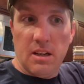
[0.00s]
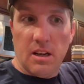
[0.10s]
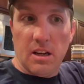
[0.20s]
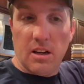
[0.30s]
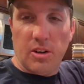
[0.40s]

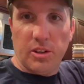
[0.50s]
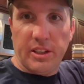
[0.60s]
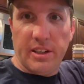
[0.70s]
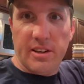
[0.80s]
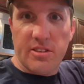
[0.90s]

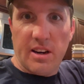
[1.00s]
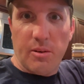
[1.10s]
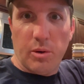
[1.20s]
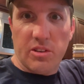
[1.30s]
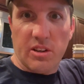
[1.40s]
Earlier I said I
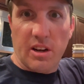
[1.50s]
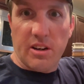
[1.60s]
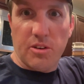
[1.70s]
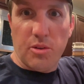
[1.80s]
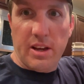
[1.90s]
wasn't going to
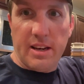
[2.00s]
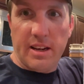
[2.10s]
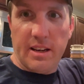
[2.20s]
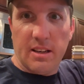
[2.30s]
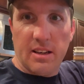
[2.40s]
do that
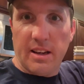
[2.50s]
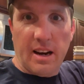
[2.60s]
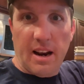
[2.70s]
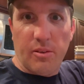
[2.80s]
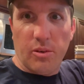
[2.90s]
yet, and
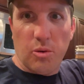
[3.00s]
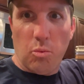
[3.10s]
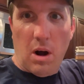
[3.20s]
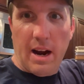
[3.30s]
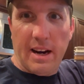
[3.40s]
I don't know
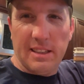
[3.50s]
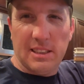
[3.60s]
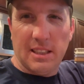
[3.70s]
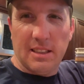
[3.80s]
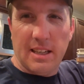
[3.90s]
why I
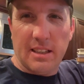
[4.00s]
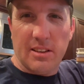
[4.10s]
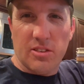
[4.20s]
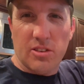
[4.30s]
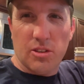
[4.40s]
said that,
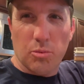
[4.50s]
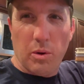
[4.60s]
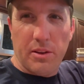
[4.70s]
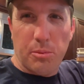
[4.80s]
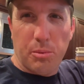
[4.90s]
because this is
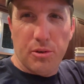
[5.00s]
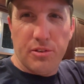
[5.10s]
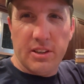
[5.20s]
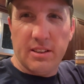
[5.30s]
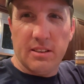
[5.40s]

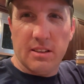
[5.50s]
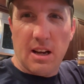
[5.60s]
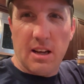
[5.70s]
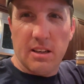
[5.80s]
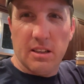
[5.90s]
weatherproofing, not